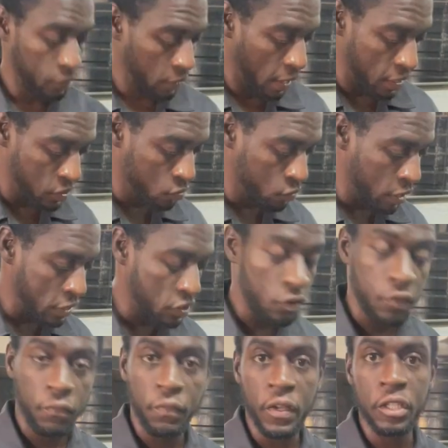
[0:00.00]
as soon as you
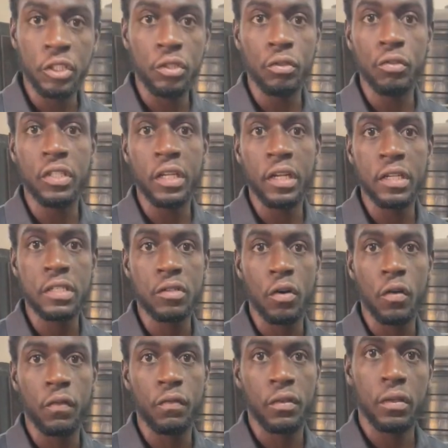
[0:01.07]
finish using your
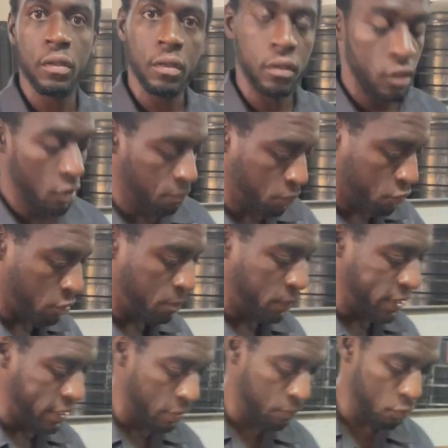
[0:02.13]
stuff, you
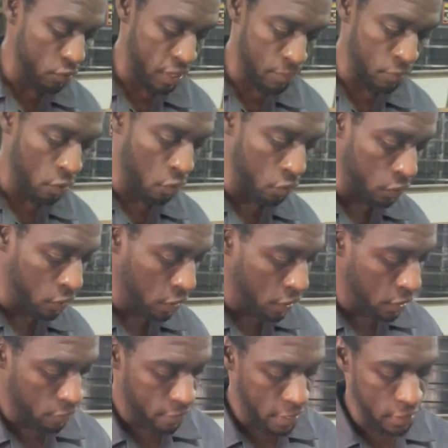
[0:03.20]
put them down,
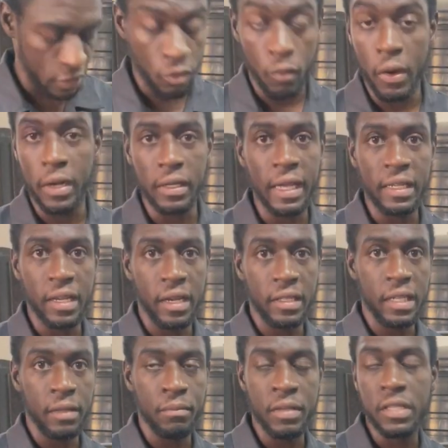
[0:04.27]
right? You don't want to get
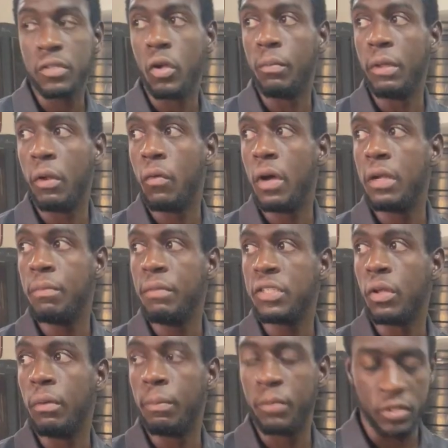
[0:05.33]
anything mixed up. You don't want to mess
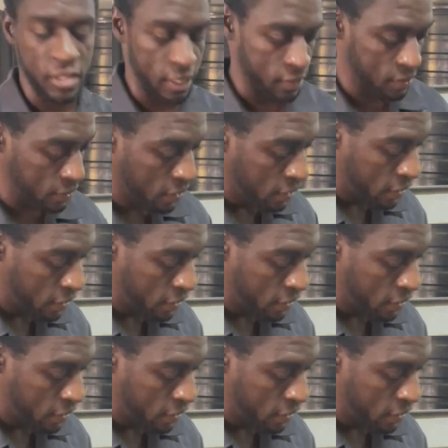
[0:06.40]
up the process.